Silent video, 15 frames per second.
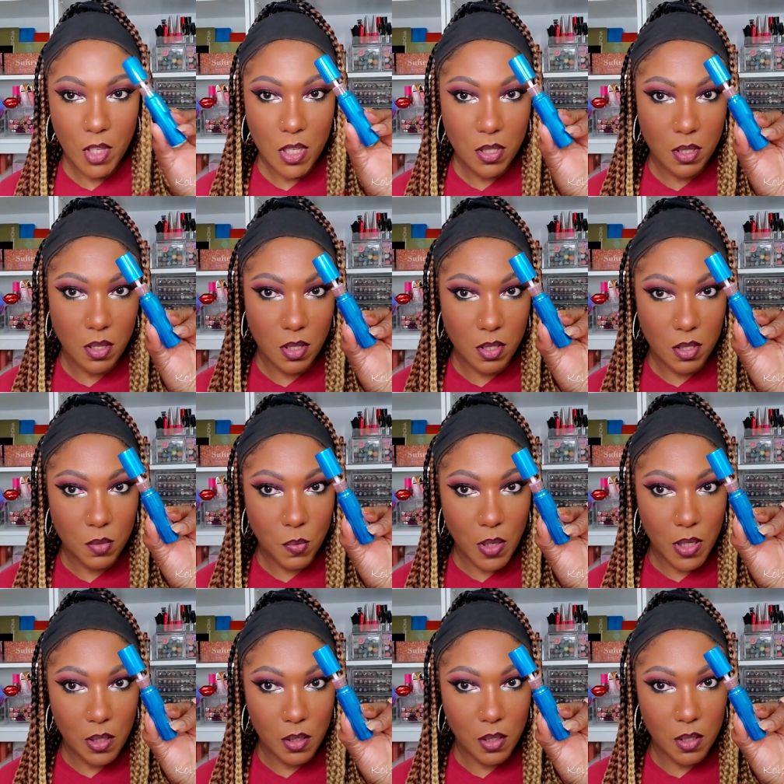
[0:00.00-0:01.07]
So this is what
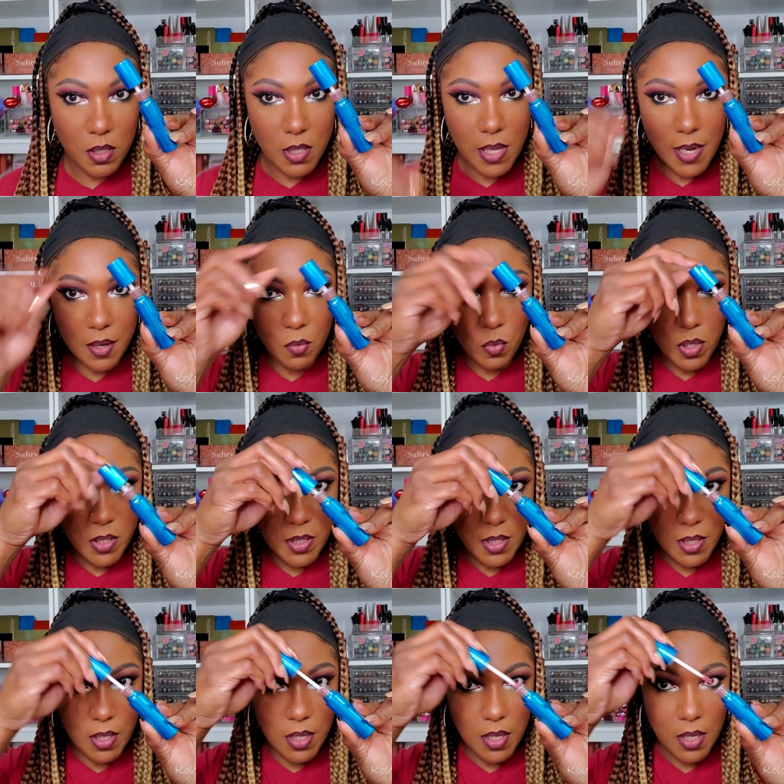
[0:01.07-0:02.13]
it looks like once
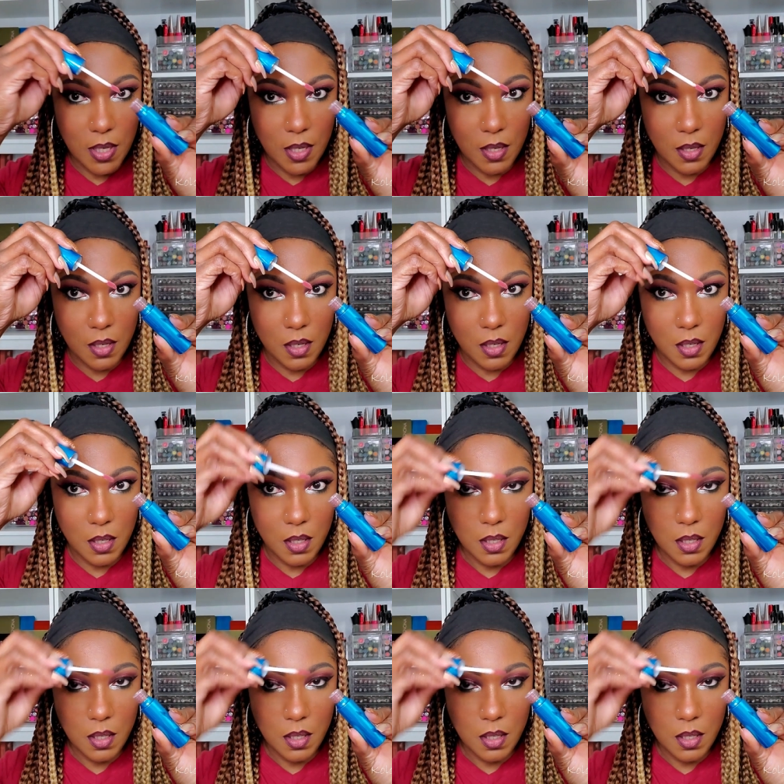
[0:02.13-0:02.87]
again.